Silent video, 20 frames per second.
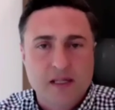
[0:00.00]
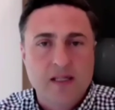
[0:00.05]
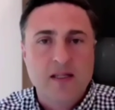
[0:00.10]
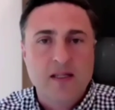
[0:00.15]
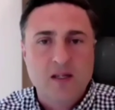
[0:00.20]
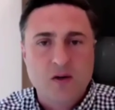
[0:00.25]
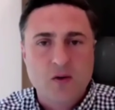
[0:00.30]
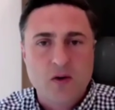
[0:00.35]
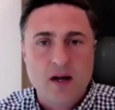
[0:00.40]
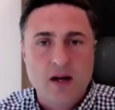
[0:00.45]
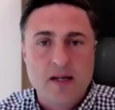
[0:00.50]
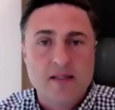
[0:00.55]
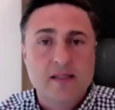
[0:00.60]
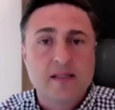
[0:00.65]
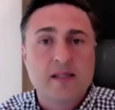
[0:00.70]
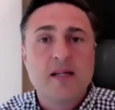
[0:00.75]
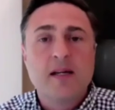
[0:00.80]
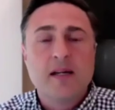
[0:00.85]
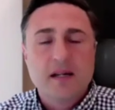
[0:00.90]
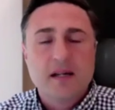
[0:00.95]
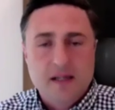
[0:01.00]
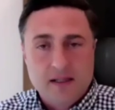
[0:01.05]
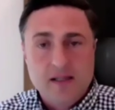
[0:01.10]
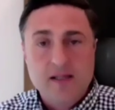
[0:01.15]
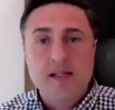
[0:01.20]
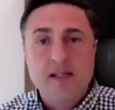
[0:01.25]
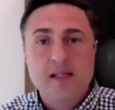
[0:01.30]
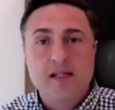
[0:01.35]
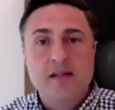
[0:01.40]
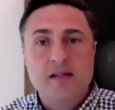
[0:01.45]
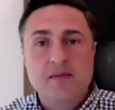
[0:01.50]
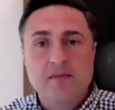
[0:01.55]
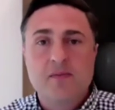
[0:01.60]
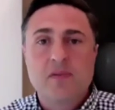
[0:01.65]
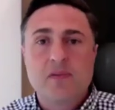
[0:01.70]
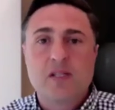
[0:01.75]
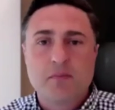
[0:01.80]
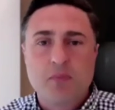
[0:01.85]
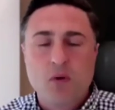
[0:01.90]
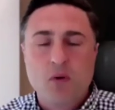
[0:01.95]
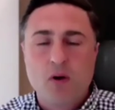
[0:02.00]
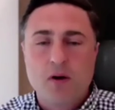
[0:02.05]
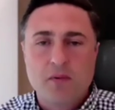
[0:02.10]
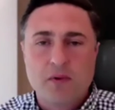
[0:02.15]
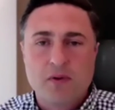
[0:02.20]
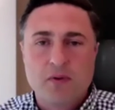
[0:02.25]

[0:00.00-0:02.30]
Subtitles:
in the U.S. need support with